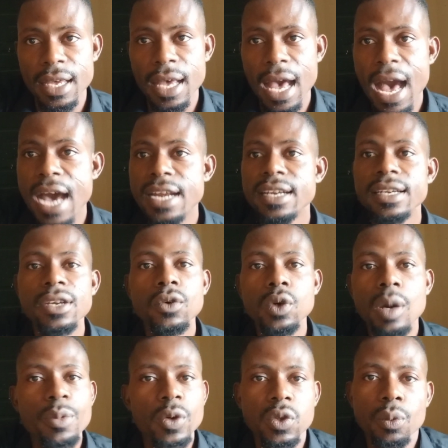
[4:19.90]
and they will not
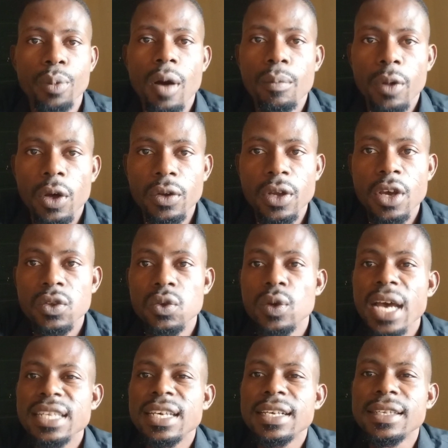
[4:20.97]
be able to pump blood. So that's
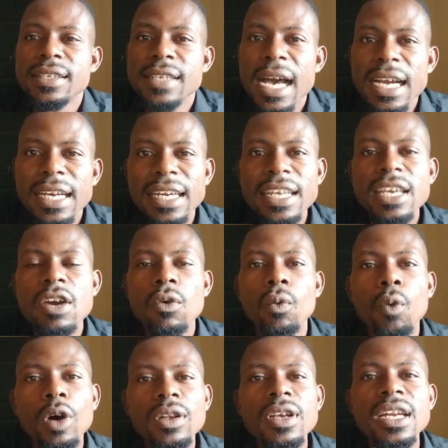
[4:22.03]
exactly
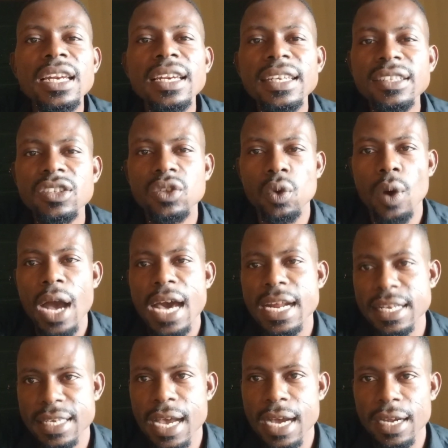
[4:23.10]
what leads to heart
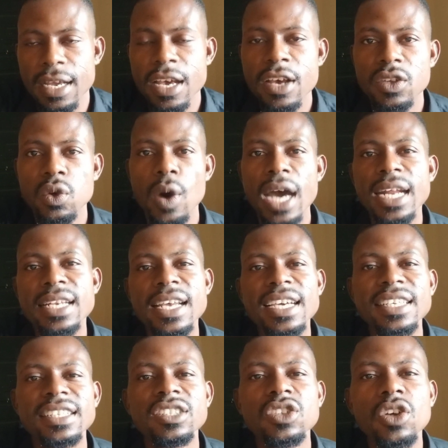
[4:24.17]
attack. So heart attack
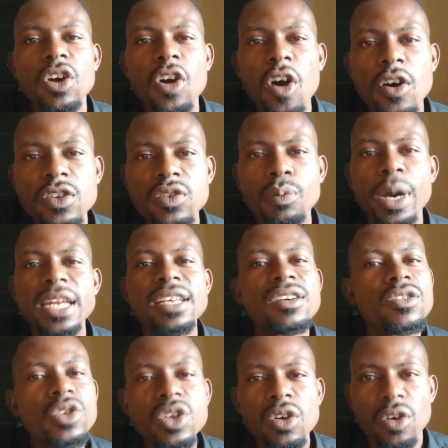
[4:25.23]
is caused by, the
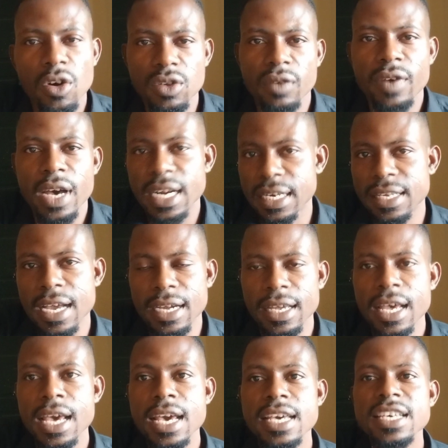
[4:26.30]
real cause of heart attack
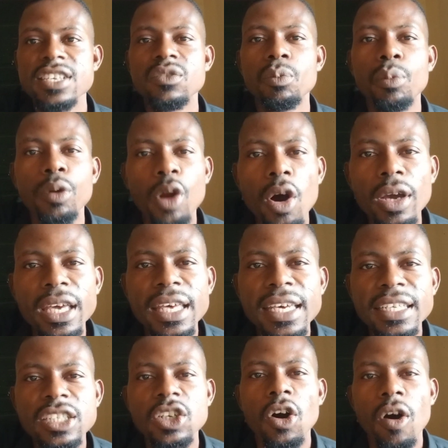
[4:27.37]
is blockage
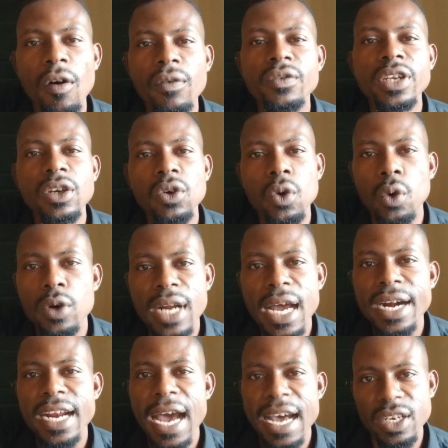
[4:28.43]
of the coronary
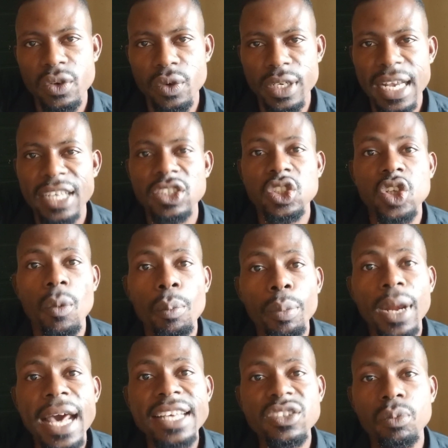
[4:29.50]
artery that
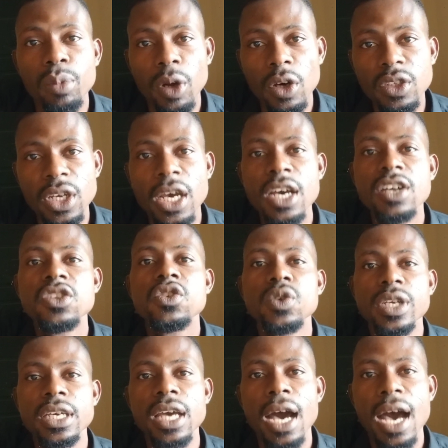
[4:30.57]
supplies blood to
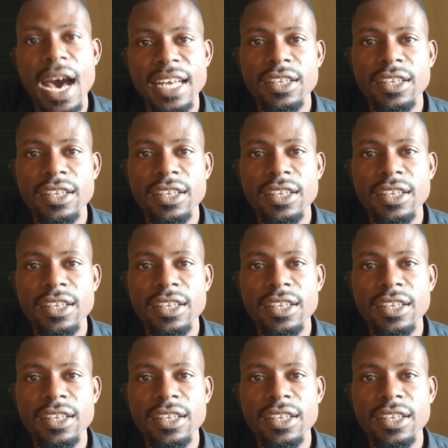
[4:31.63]
the heart